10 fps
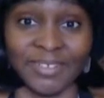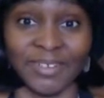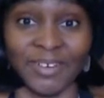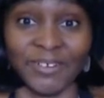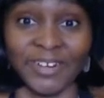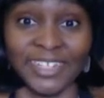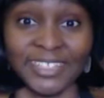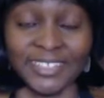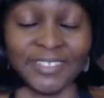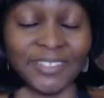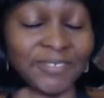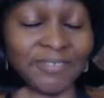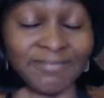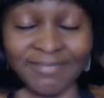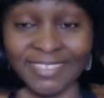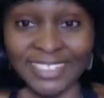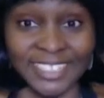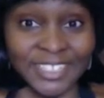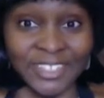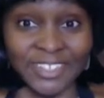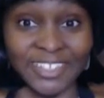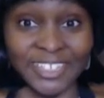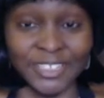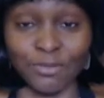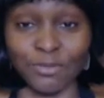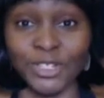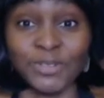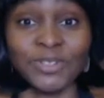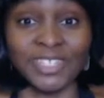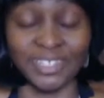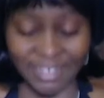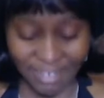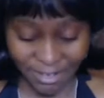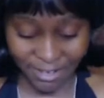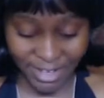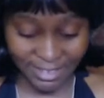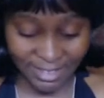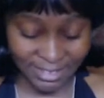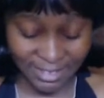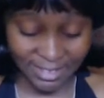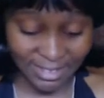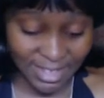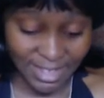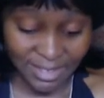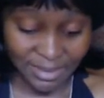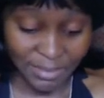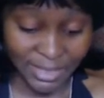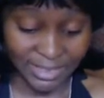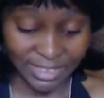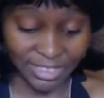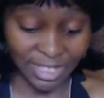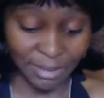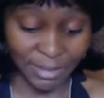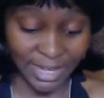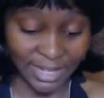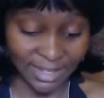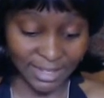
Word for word: All right, so this is good. It's a reunion. All right. This is the message that I'm getting.